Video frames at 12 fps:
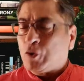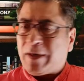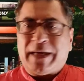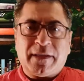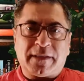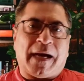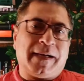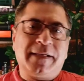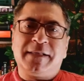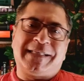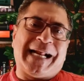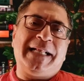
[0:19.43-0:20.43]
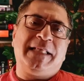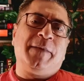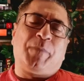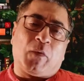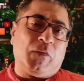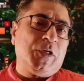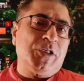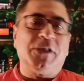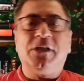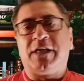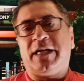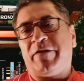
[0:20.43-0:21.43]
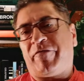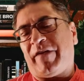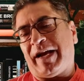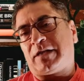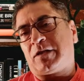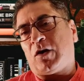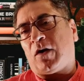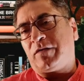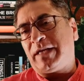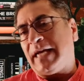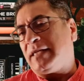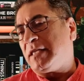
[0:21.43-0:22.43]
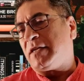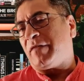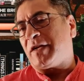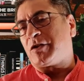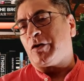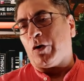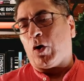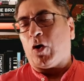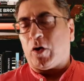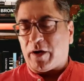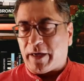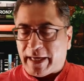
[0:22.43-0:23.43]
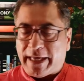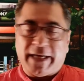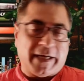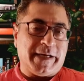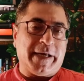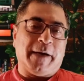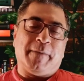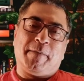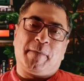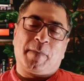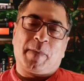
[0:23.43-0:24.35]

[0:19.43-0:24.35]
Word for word: So let us understand the provisions and effect of the anti-defection law in India.